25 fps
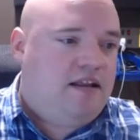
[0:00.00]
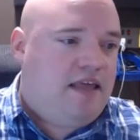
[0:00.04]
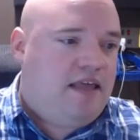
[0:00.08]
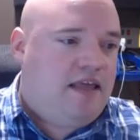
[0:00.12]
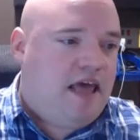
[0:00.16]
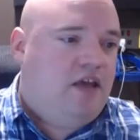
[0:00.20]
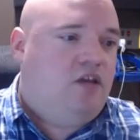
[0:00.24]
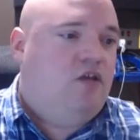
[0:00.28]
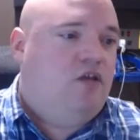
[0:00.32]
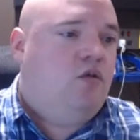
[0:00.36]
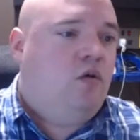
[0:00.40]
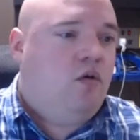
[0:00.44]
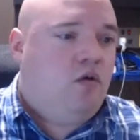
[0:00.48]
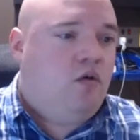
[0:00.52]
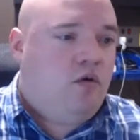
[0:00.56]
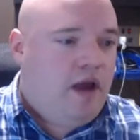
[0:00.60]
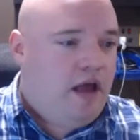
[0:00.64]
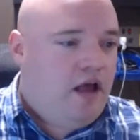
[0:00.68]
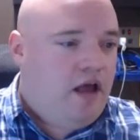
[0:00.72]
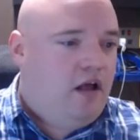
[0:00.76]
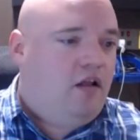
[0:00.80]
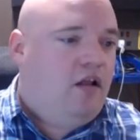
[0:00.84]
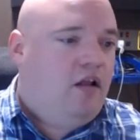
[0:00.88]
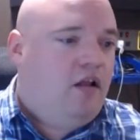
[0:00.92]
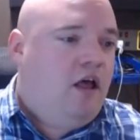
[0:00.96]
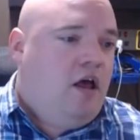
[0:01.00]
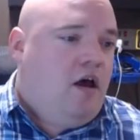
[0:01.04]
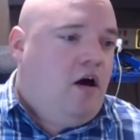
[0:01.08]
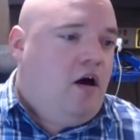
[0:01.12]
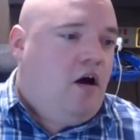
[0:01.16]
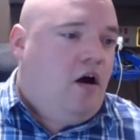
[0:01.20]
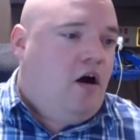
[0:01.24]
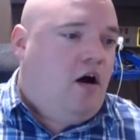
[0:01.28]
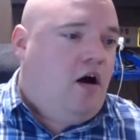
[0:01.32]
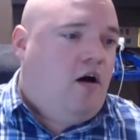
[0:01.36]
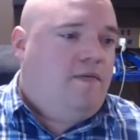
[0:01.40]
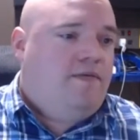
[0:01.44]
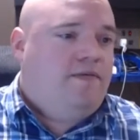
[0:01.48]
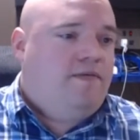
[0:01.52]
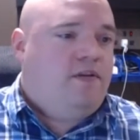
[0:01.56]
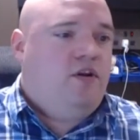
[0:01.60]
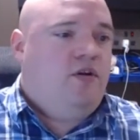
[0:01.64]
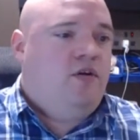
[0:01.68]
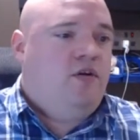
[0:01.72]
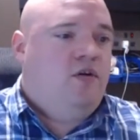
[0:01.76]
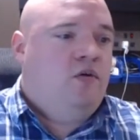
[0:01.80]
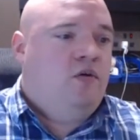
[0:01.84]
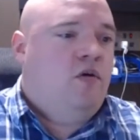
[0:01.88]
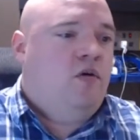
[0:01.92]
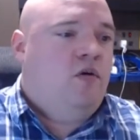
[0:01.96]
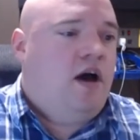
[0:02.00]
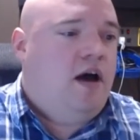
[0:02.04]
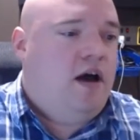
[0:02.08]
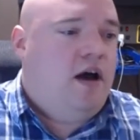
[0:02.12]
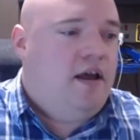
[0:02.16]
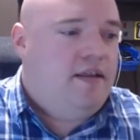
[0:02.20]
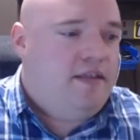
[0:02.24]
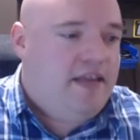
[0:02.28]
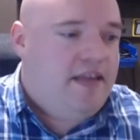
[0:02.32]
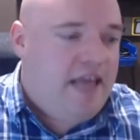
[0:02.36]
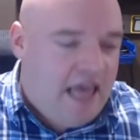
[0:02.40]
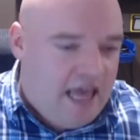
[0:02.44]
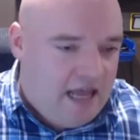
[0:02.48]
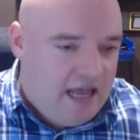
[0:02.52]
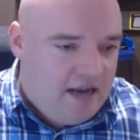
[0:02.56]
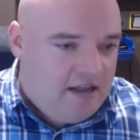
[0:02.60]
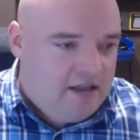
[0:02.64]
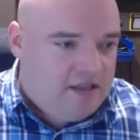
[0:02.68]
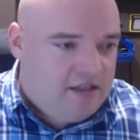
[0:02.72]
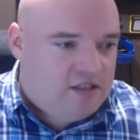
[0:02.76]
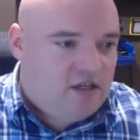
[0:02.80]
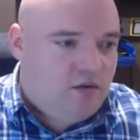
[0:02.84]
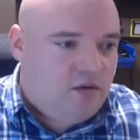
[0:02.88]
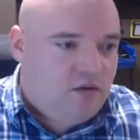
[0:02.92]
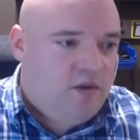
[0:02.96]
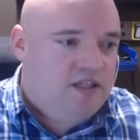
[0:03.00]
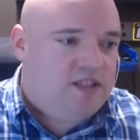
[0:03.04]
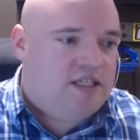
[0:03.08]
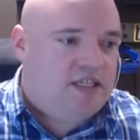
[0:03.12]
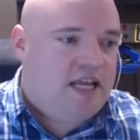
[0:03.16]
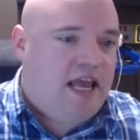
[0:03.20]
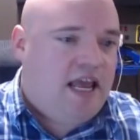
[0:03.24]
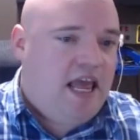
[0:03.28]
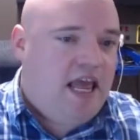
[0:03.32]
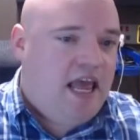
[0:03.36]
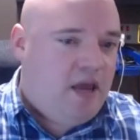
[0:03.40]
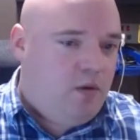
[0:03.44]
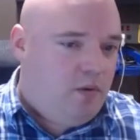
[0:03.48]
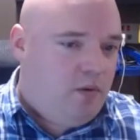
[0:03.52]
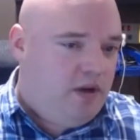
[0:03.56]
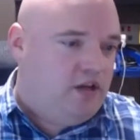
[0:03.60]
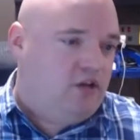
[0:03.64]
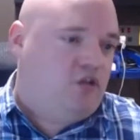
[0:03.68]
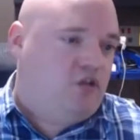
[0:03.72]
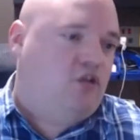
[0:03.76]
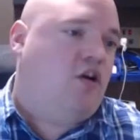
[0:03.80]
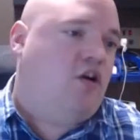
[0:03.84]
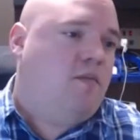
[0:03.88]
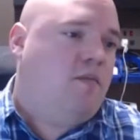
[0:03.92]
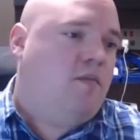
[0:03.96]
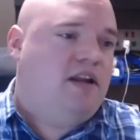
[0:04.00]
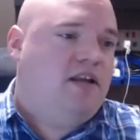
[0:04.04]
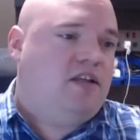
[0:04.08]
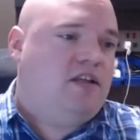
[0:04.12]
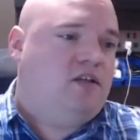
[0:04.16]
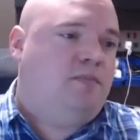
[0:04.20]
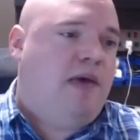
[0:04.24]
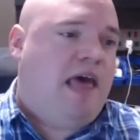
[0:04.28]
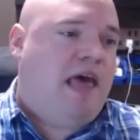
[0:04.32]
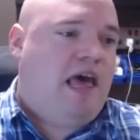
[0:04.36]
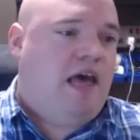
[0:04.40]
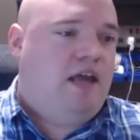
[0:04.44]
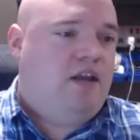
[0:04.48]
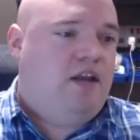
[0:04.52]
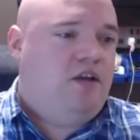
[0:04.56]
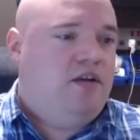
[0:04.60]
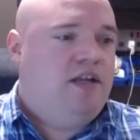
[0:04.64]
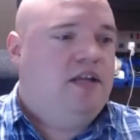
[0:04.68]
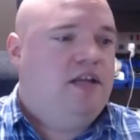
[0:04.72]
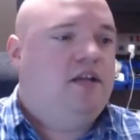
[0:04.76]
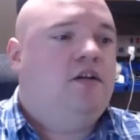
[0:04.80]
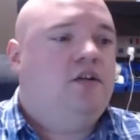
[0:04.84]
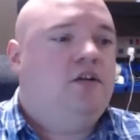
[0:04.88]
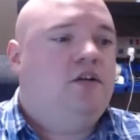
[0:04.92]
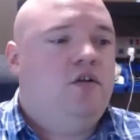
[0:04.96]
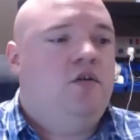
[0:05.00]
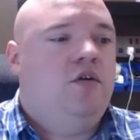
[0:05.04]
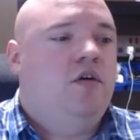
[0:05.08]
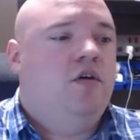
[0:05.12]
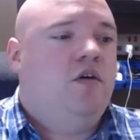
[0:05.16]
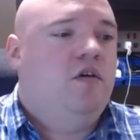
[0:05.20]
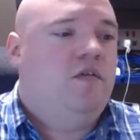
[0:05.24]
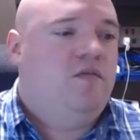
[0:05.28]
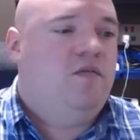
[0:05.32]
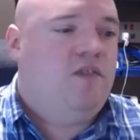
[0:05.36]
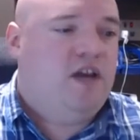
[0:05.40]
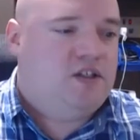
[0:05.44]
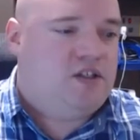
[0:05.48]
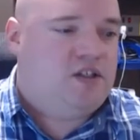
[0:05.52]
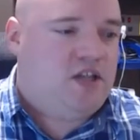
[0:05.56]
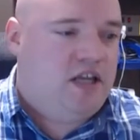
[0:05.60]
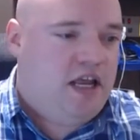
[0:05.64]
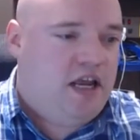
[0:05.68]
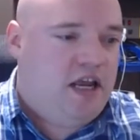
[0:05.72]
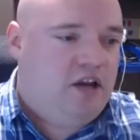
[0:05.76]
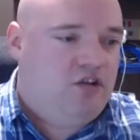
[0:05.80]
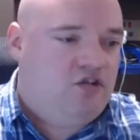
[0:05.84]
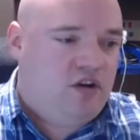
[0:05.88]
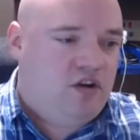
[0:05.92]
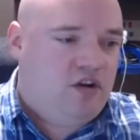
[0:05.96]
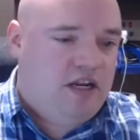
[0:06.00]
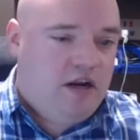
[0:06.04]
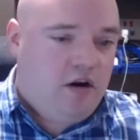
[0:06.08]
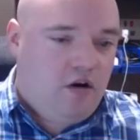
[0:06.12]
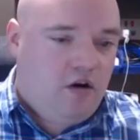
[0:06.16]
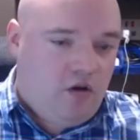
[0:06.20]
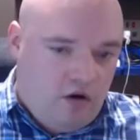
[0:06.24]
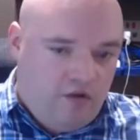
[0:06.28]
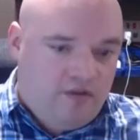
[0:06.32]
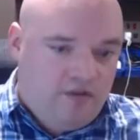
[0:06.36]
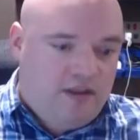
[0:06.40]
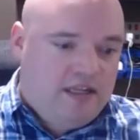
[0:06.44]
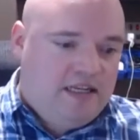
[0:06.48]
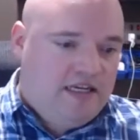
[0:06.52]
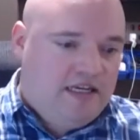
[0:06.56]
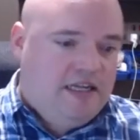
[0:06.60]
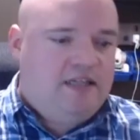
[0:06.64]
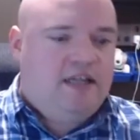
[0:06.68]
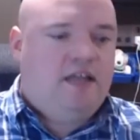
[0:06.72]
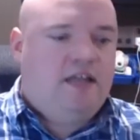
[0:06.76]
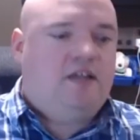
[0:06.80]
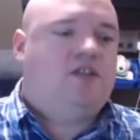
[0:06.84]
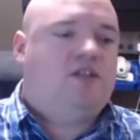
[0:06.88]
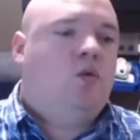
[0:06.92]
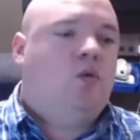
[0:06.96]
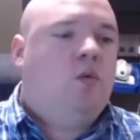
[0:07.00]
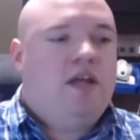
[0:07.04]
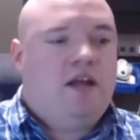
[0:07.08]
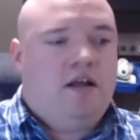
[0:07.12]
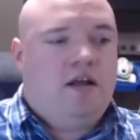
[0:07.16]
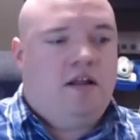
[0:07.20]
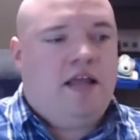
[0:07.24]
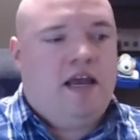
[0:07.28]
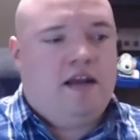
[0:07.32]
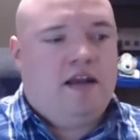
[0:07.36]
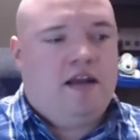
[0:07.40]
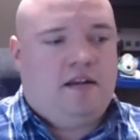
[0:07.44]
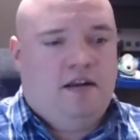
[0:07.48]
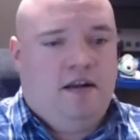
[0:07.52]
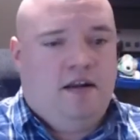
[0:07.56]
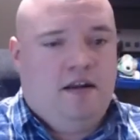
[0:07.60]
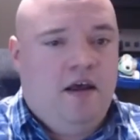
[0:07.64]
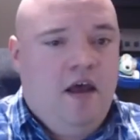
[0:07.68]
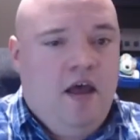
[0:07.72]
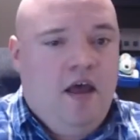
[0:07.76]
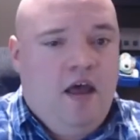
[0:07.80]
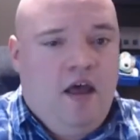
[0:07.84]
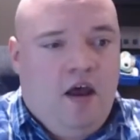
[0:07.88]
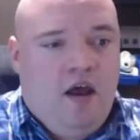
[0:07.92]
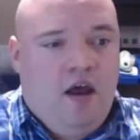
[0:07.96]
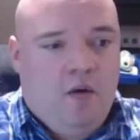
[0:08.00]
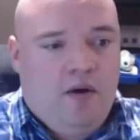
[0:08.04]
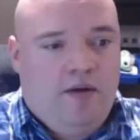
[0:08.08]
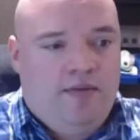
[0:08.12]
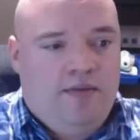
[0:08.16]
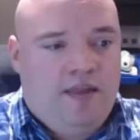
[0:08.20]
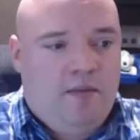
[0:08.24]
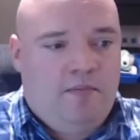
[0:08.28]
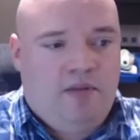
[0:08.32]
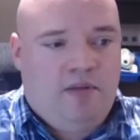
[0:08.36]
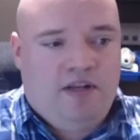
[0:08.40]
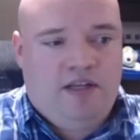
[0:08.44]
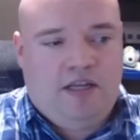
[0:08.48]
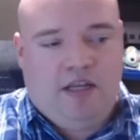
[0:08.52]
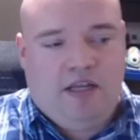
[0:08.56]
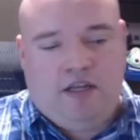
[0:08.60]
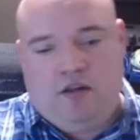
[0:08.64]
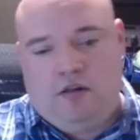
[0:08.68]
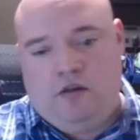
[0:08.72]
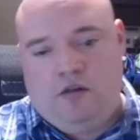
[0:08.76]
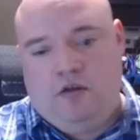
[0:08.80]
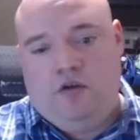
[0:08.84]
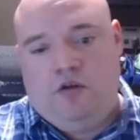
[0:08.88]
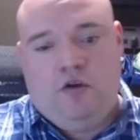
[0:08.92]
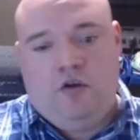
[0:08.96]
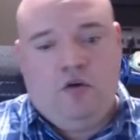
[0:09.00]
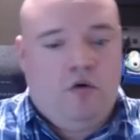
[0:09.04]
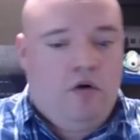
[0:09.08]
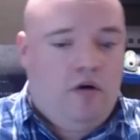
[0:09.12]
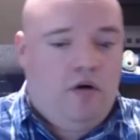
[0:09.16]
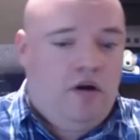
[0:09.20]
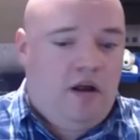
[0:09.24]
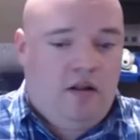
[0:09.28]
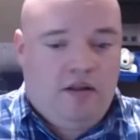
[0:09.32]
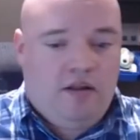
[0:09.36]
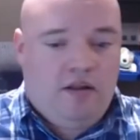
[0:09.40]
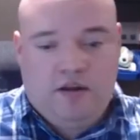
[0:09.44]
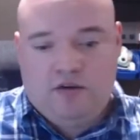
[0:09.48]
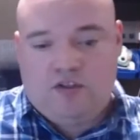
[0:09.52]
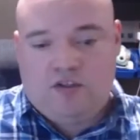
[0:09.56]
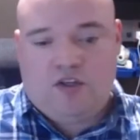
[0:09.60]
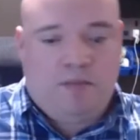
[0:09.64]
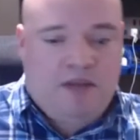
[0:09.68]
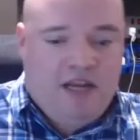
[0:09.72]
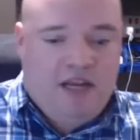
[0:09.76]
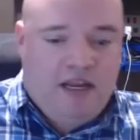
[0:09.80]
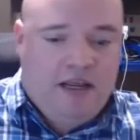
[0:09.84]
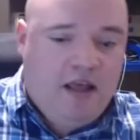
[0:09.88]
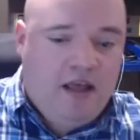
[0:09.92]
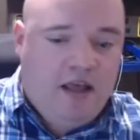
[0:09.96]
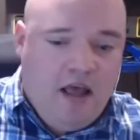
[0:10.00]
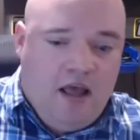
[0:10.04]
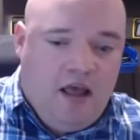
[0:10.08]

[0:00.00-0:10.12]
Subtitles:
that URL off to the analyst and we say, hey, we determined it's bad. You need to do your investigation. Here are all the details that we collected around that particular URL. Here's how many